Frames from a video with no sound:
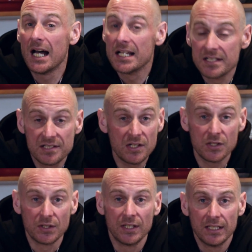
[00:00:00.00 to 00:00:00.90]

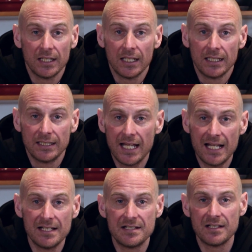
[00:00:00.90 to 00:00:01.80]
So that
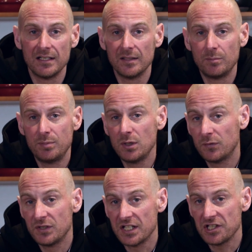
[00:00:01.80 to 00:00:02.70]
is a beautiful
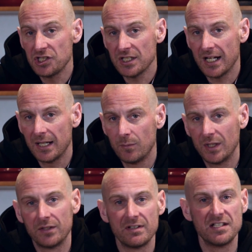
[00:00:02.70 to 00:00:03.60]
dish. One of
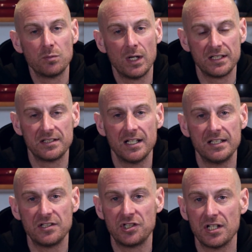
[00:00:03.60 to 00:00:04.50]
the reasons why I decided
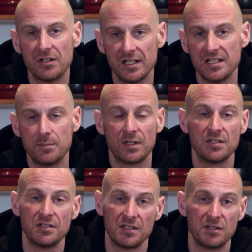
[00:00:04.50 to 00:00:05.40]
to share it is
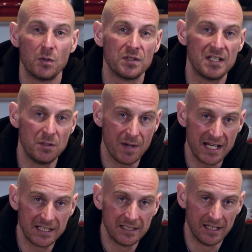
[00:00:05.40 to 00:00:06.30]
because of the sauce that you
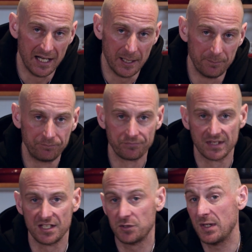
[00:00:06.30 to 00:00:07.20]
make. The
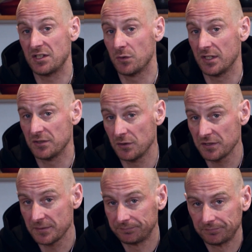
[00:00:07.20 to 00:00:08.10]
sweet soy
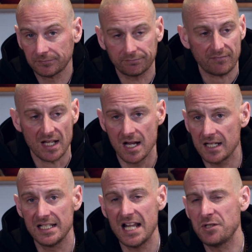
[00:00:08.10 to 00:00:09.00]
sauce
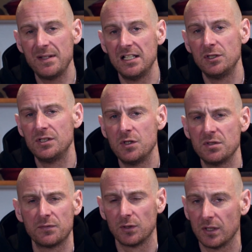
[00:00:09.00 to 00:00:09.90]
can actually be
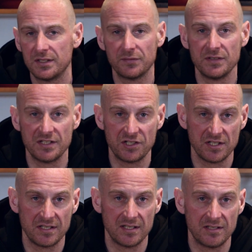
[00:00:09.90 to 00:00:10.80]
used for a lot of different
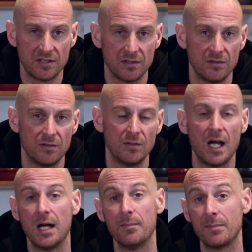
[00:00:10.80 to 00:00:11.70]
dishes. So
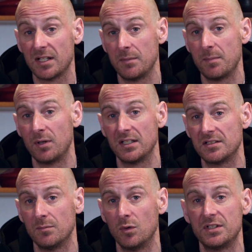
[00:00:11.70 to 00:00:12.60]
I'm going to be putting
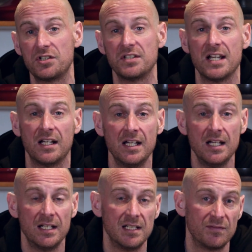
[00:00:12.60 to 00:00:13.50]
some more dishes out
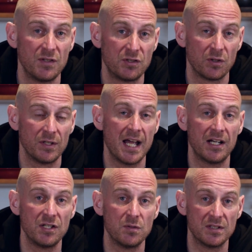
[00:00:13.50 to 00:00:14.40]
in the future on how
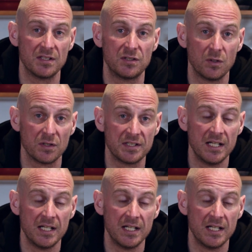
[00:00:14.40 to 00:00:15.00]
to use this sauce.